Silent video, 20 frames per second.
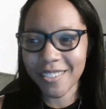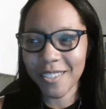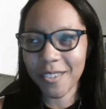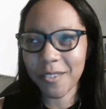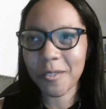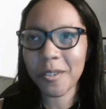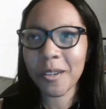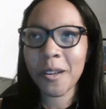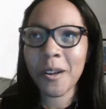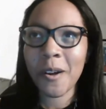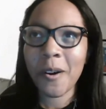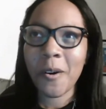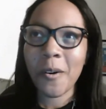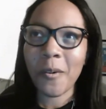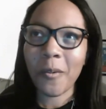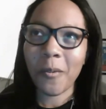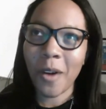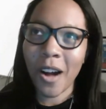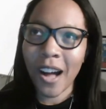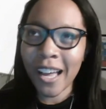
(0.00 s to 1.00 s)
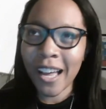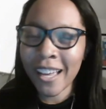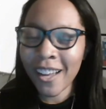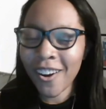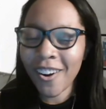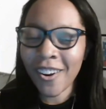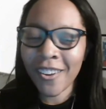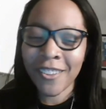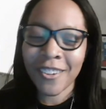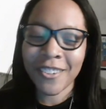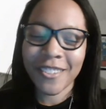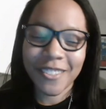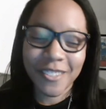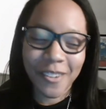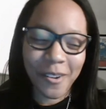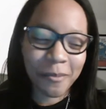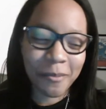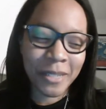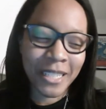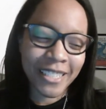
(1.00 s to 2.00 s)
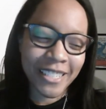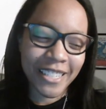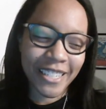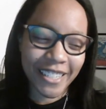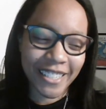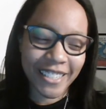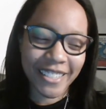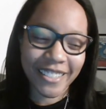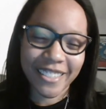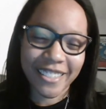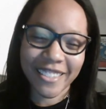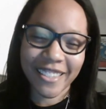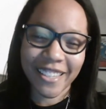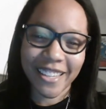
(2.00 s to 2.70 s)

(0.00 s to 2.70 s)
So why hmm. are there so many tickets